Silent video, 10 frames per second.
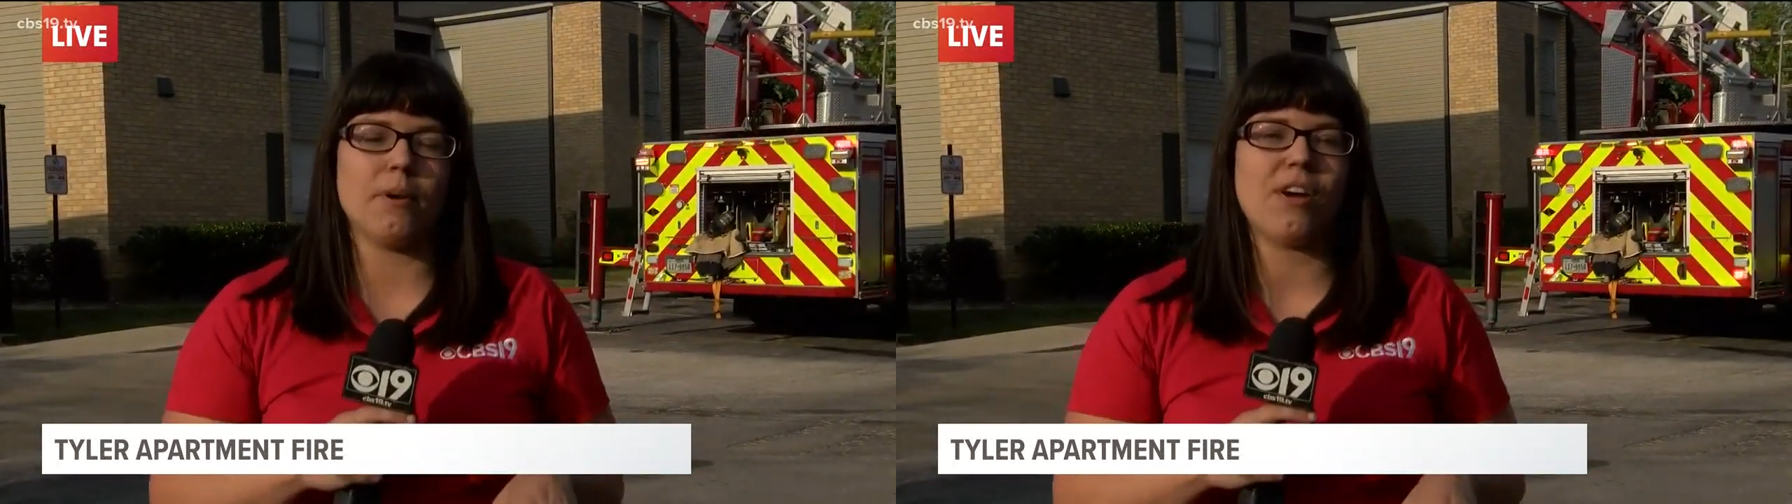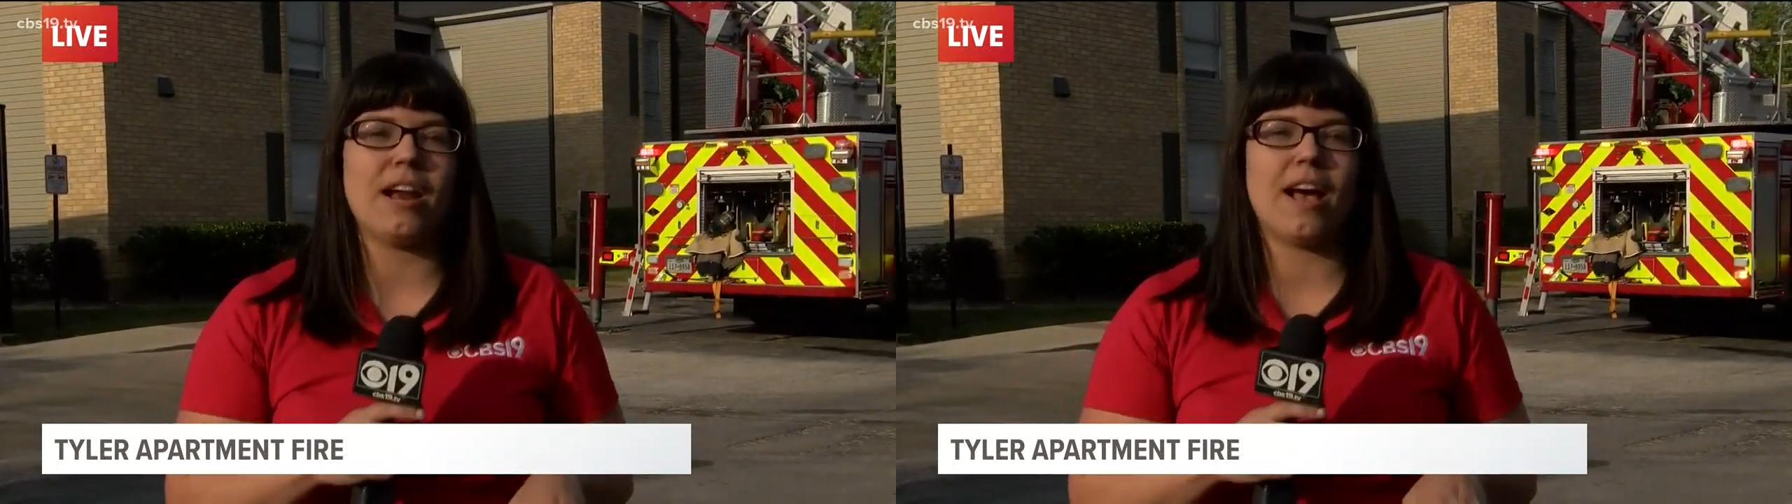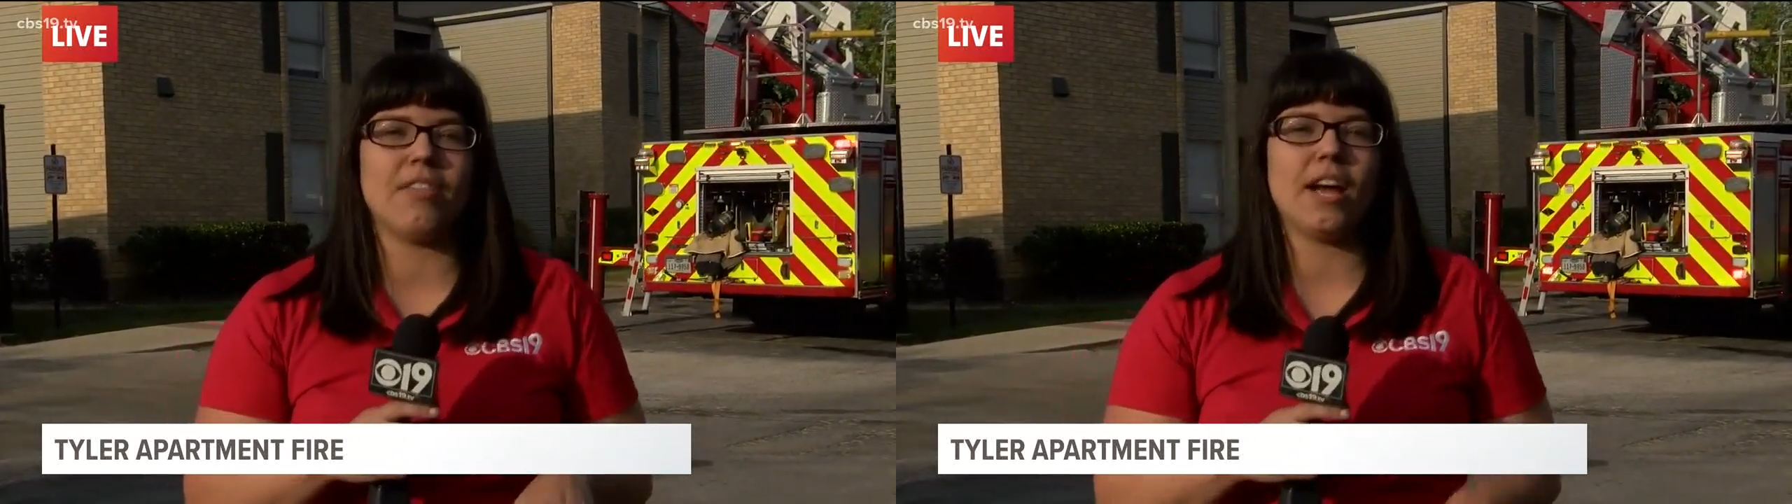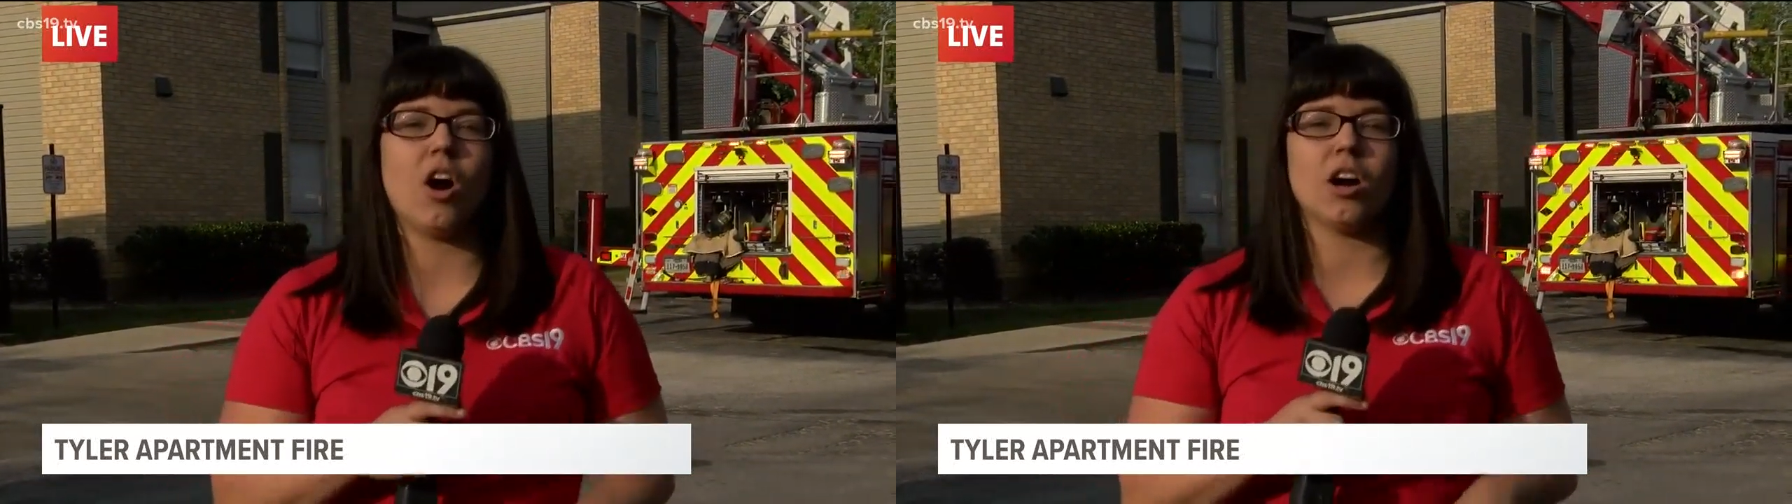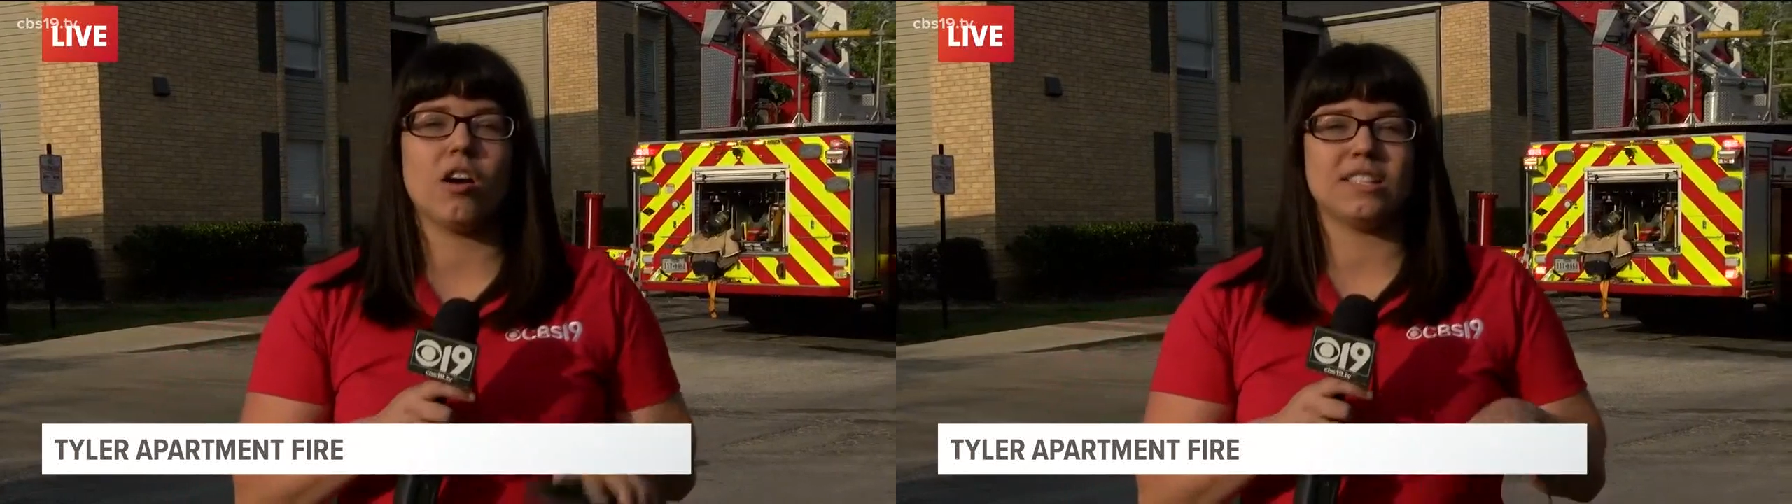But right now they
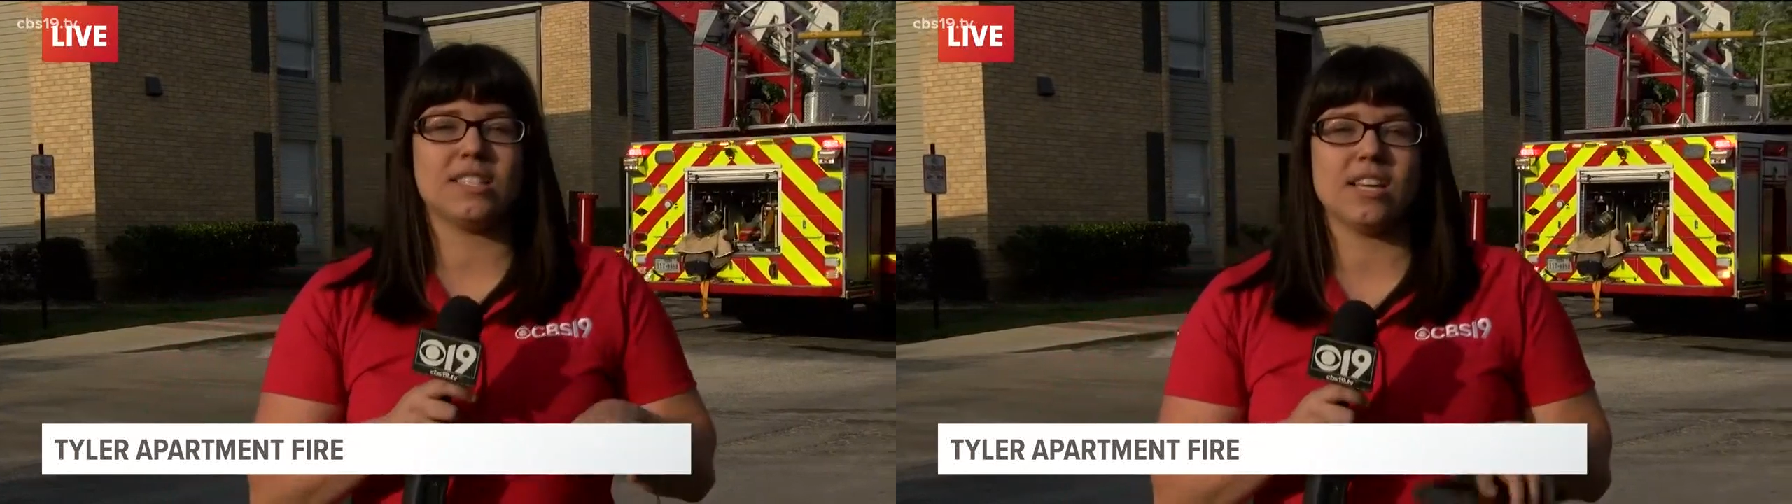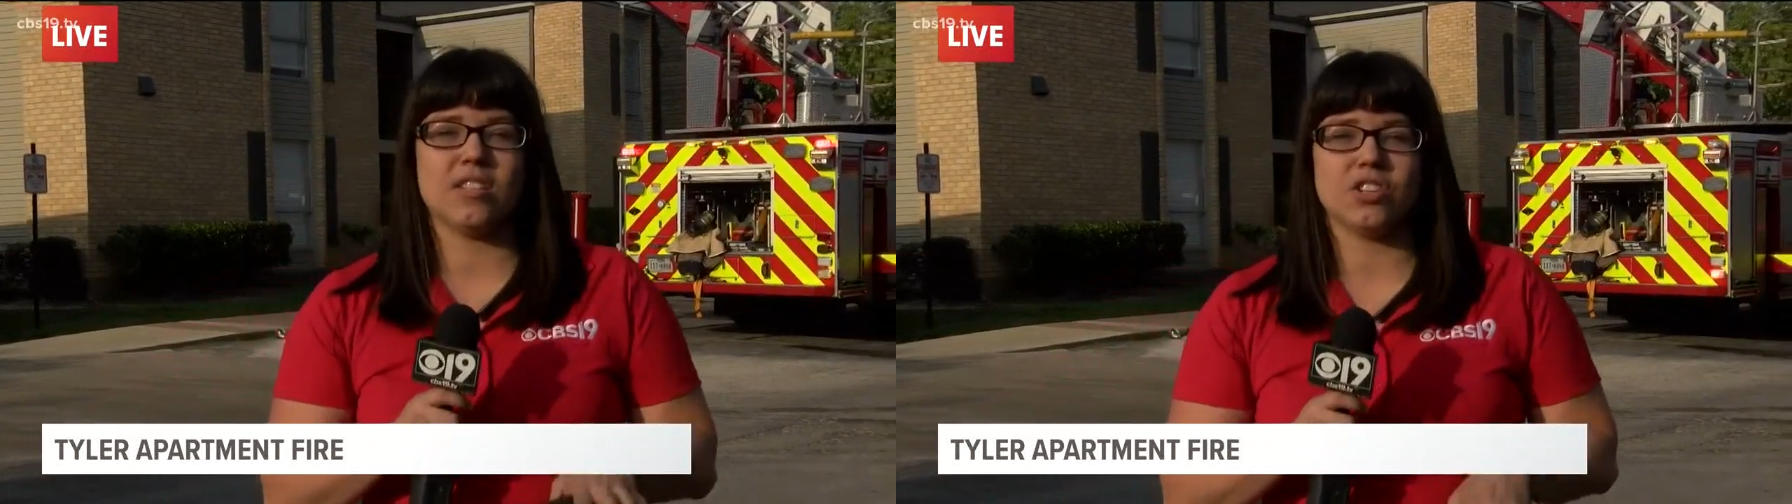are on scene.